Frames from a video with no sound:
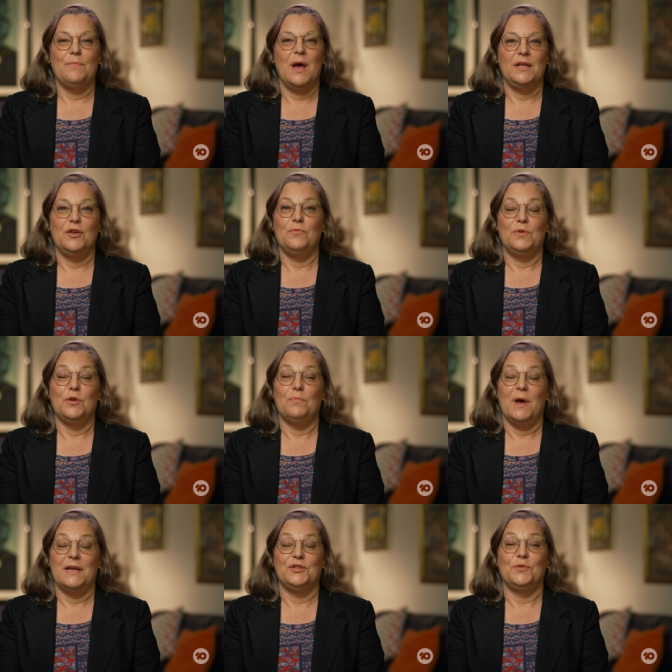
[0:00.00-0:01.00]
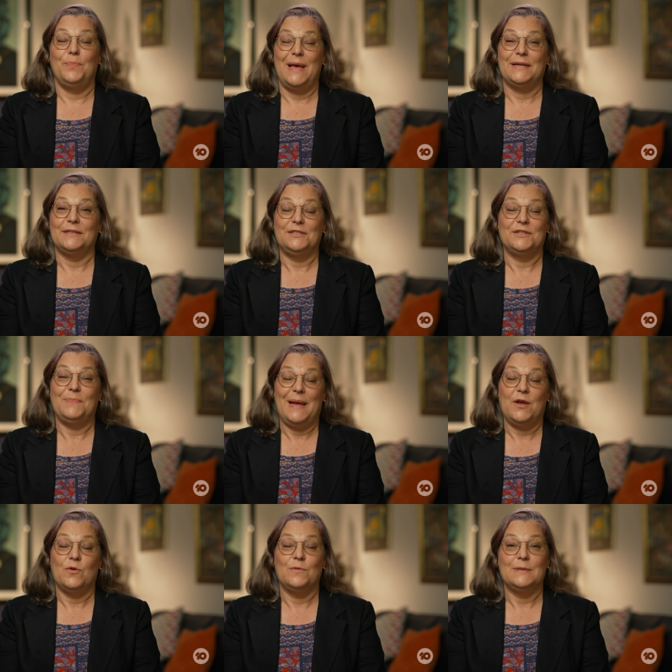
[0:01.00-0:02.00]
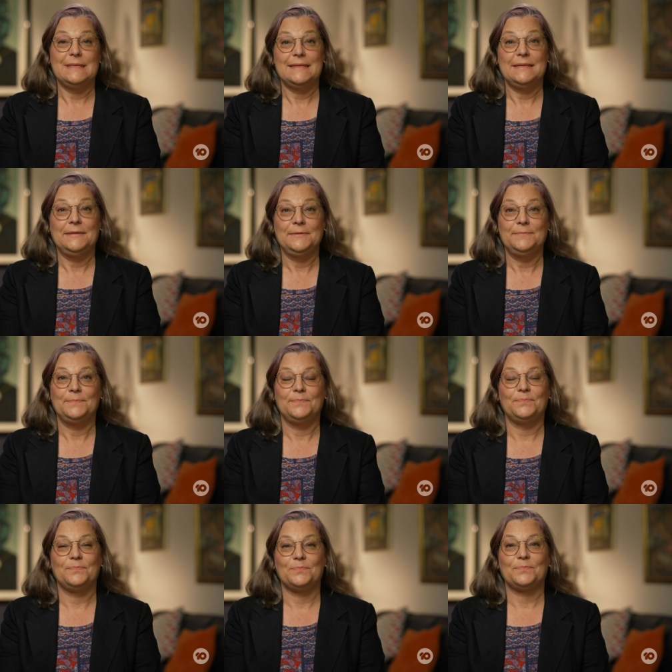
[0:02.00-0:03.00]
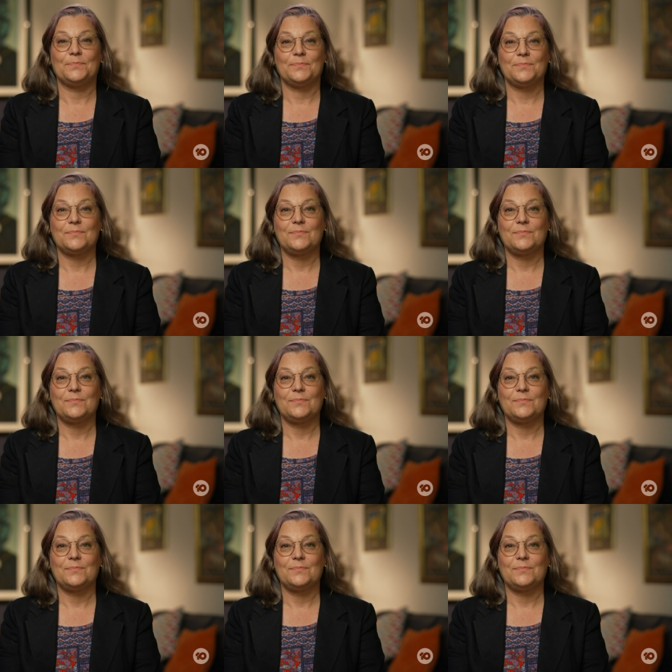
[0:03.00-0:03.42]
you might you, you might do better to back a horse. Okay, so if we don't